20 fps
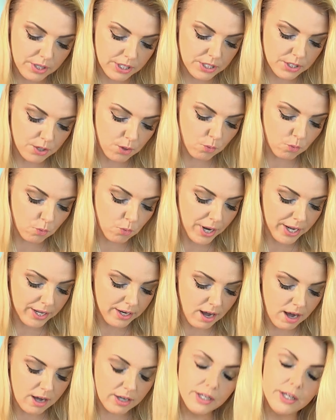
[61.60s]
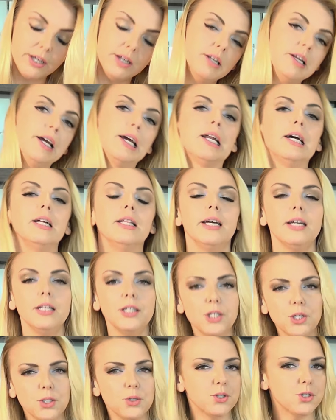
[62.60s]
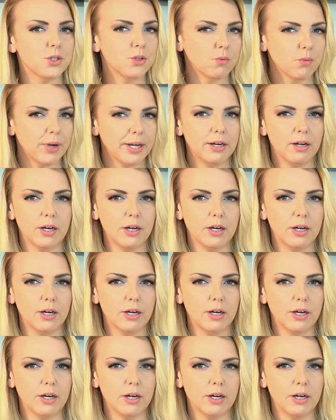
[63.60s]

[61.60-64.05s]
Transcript: is a red onion, and I like to use the red